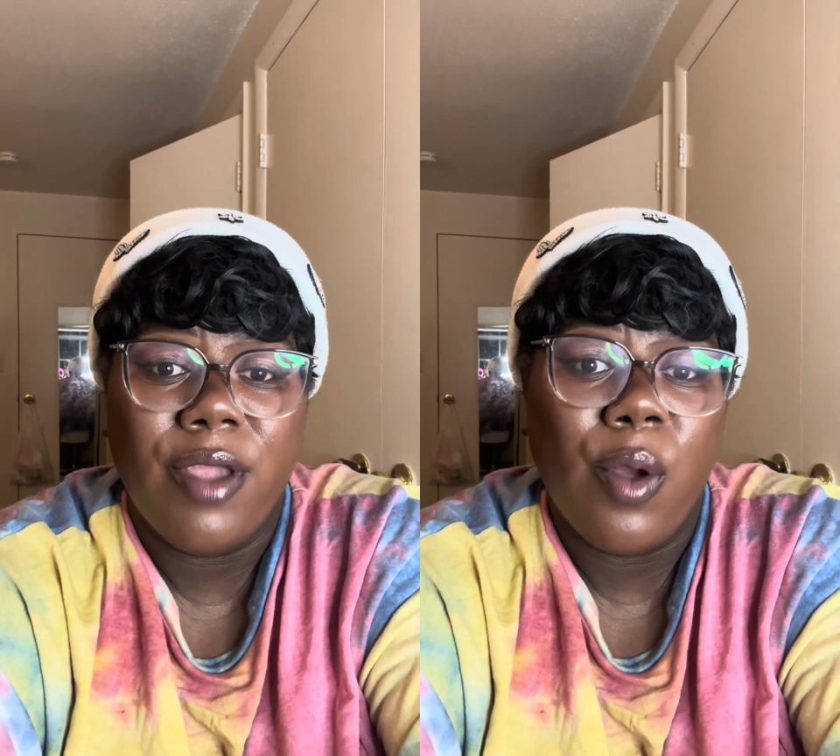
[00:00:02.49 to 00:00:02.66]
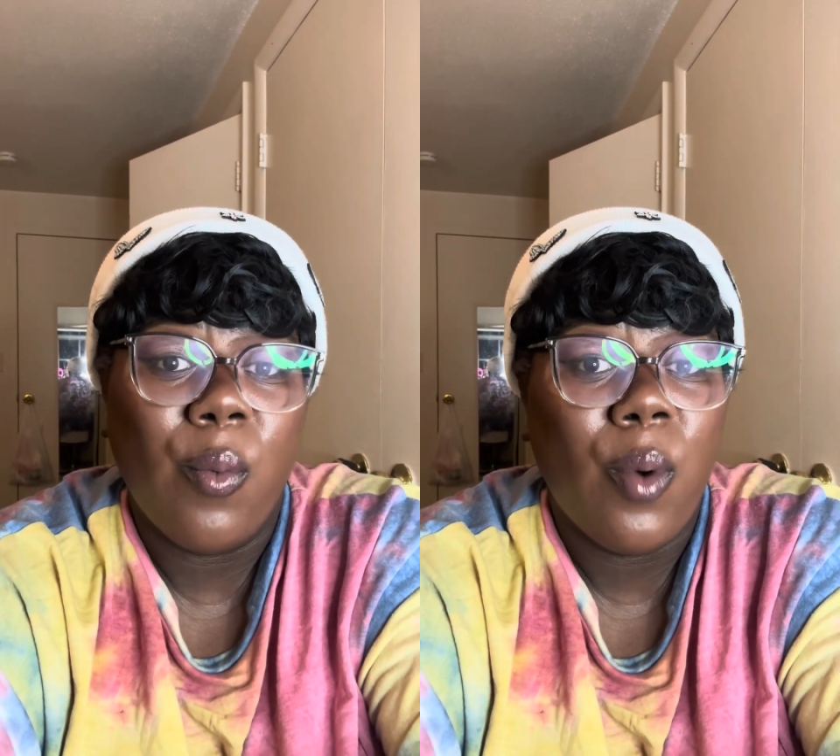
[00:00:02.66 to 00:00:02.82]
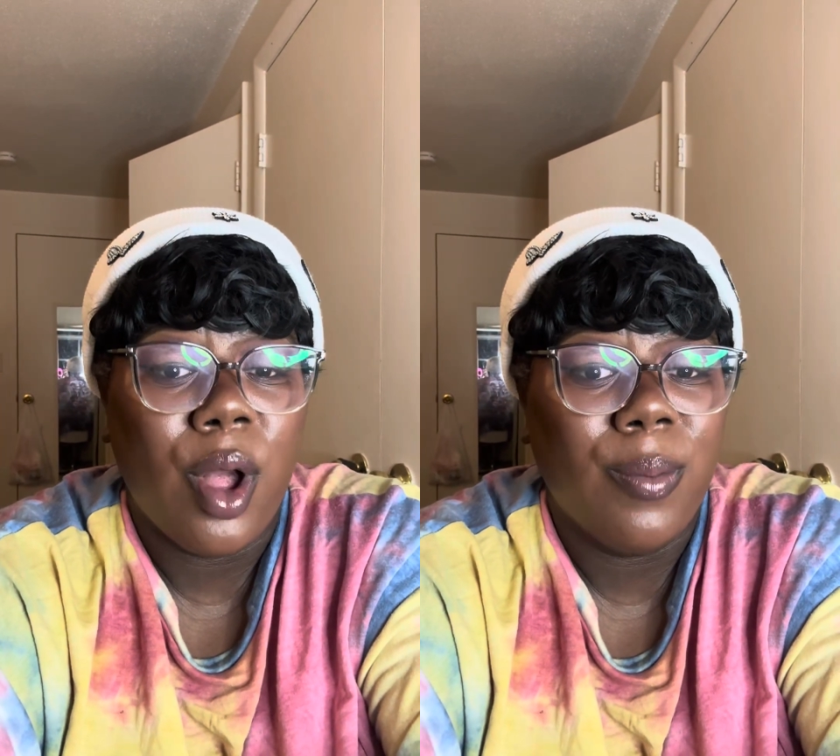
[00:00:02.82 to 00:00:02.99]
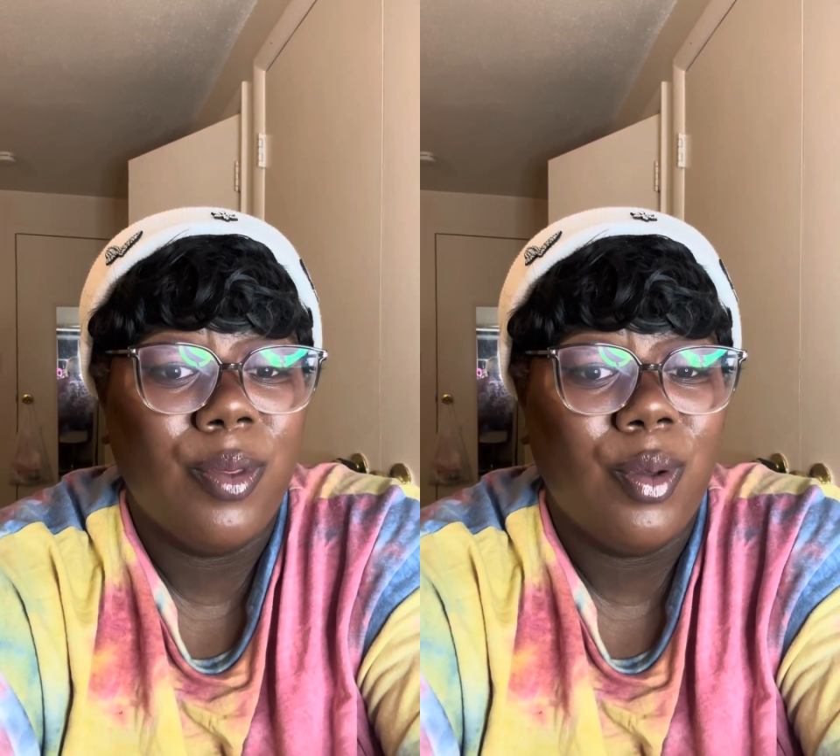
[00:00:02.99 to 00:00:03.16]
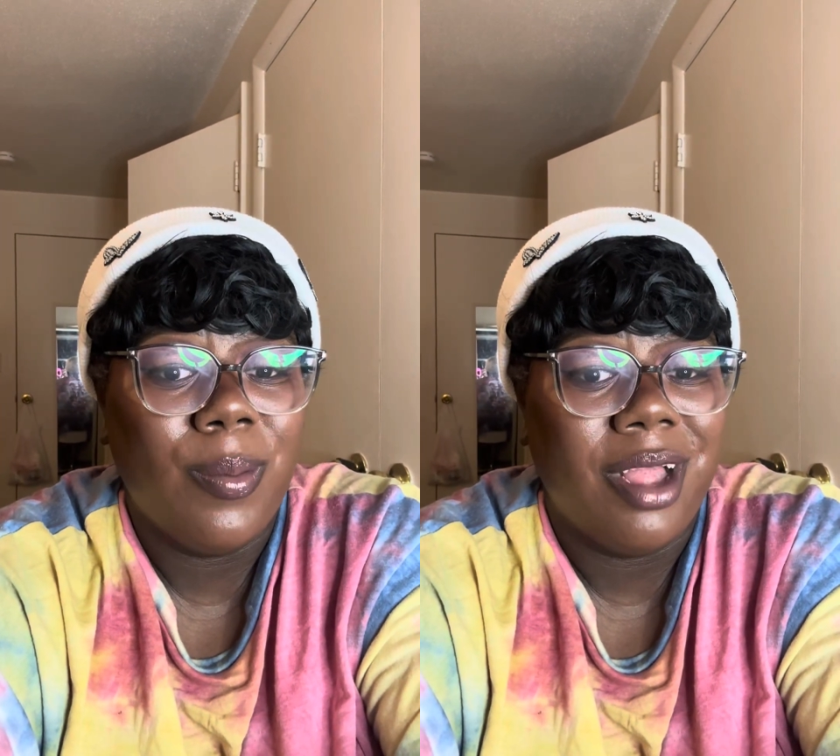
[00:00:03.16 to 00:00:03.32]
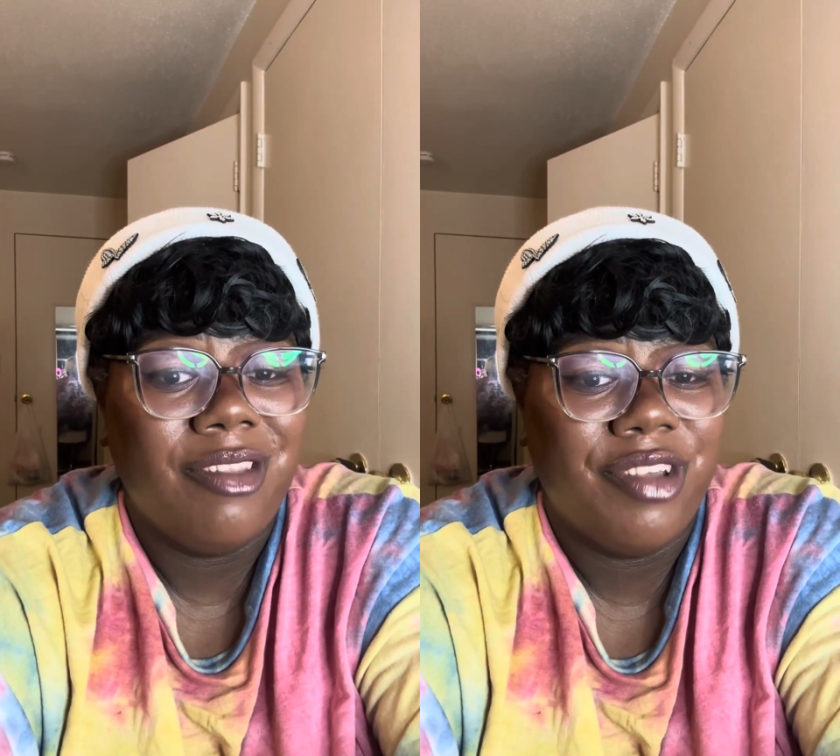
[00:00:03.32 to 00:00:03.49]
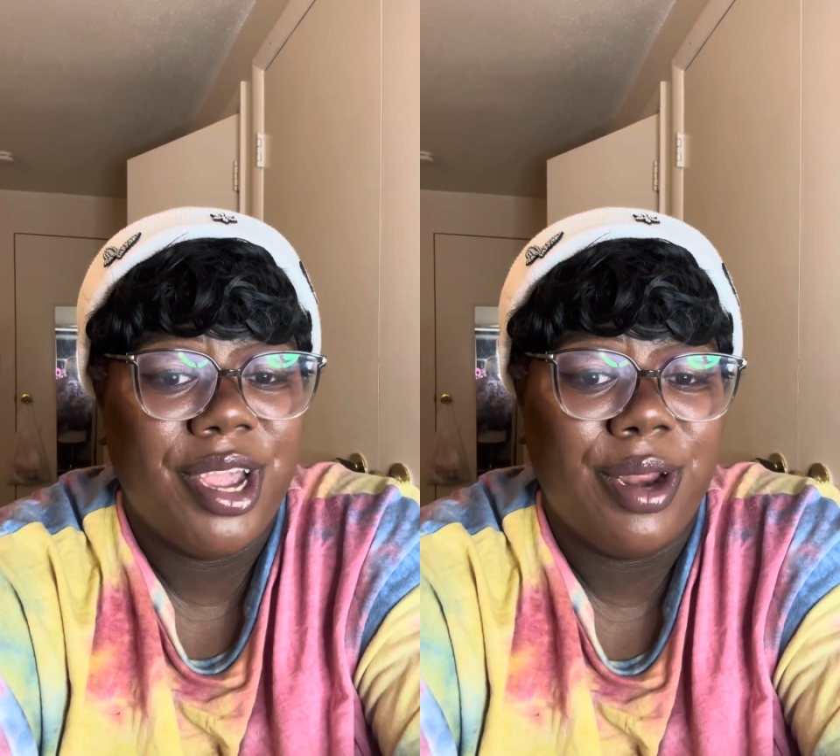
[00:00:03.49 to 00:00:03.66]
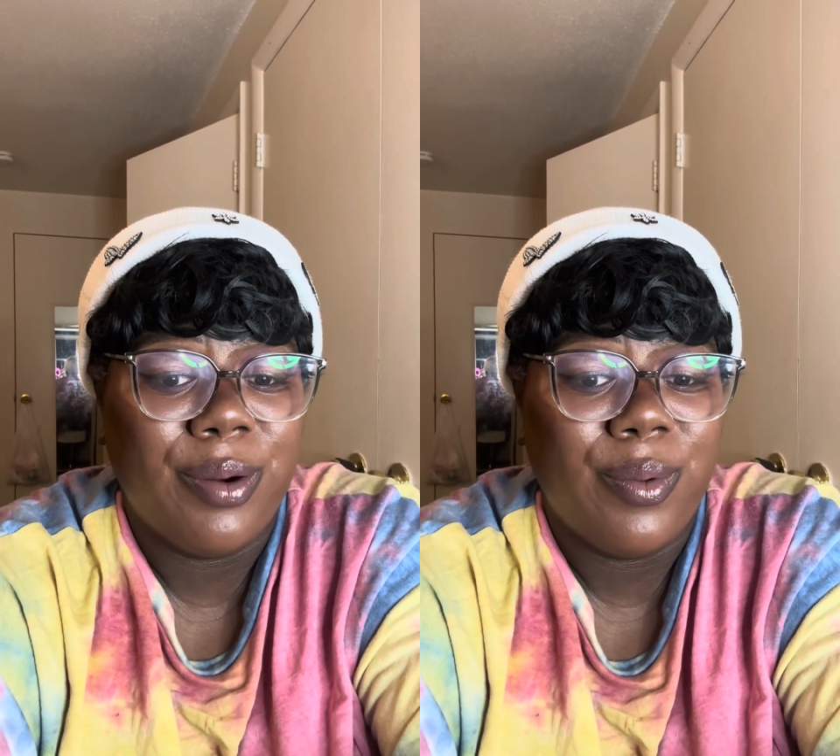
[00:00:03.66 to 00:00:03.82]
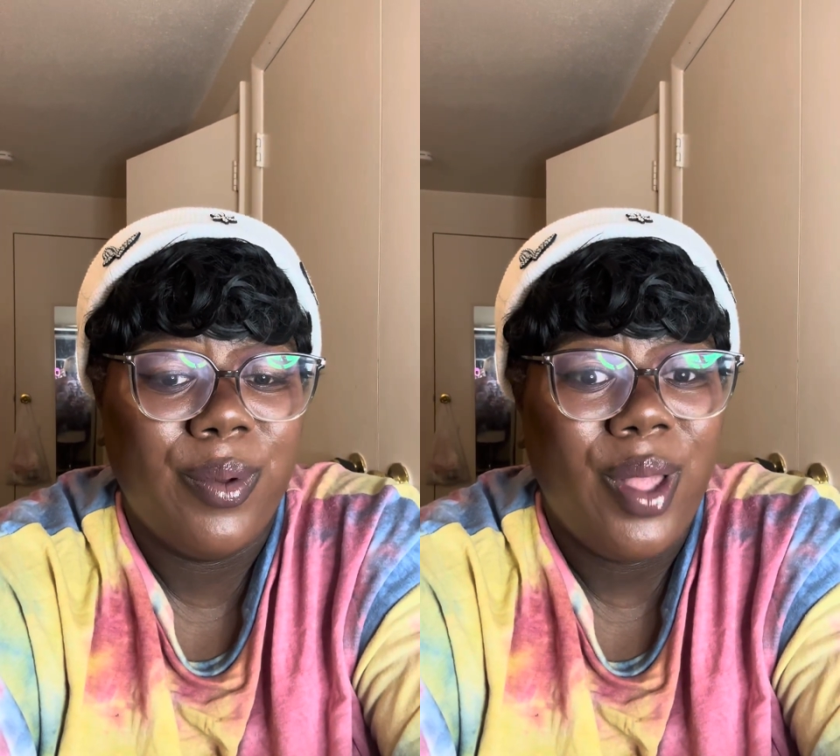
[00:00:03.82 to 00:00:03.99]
and welcome to my channel.